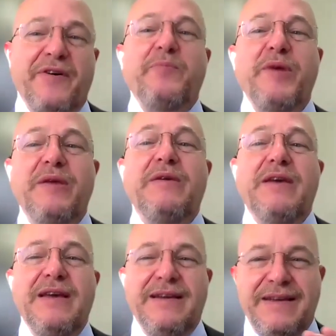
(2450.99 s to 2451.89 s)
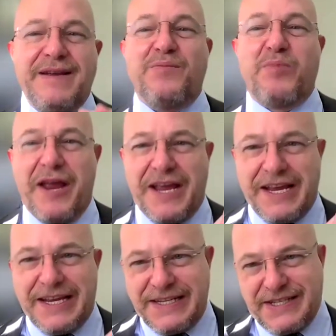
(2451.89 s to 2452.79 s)
They'll be,
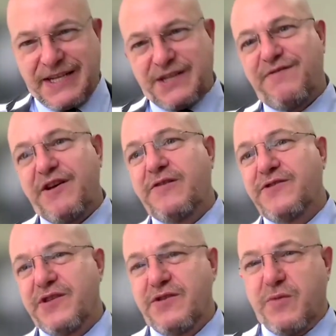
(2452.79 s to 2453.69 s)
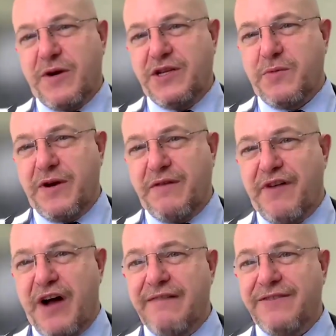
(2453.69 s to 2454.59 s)
breaking into six figures in
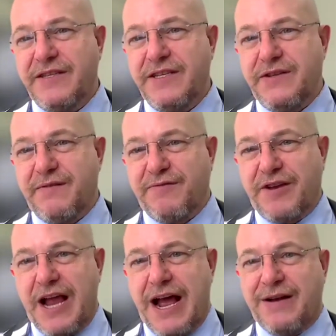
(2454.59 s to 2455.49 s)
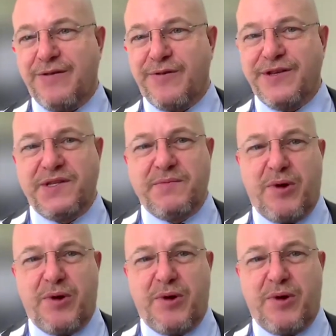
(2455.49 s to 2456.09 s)
2025 in these different categories,